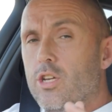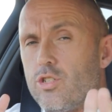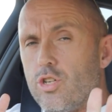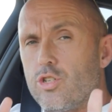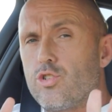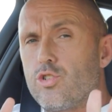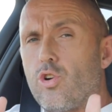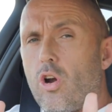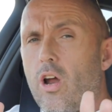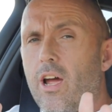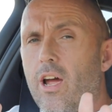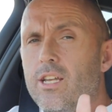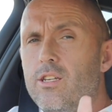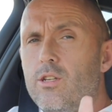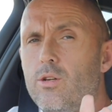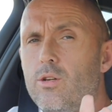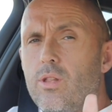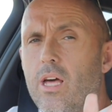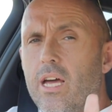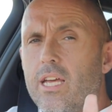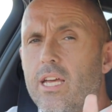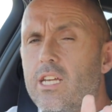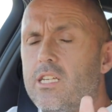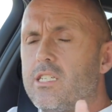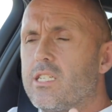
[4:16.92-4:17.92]
So try and do
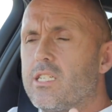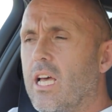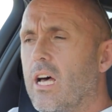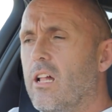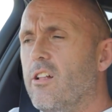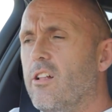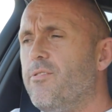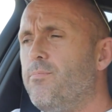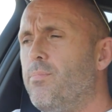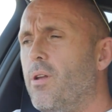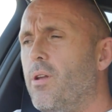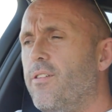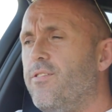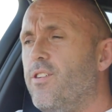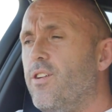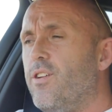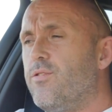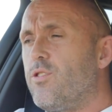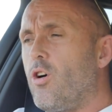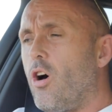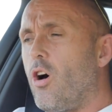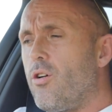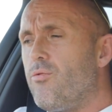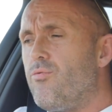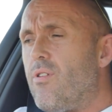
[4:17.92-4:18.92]
that yourself, but if
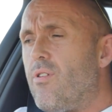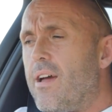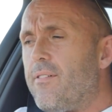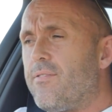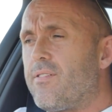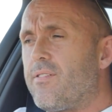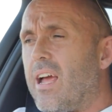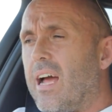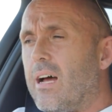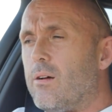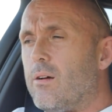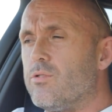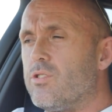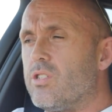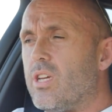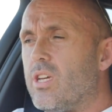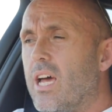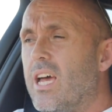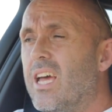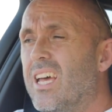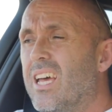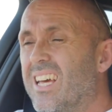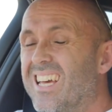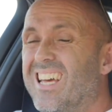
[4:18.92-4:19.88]
you've got a rev counter,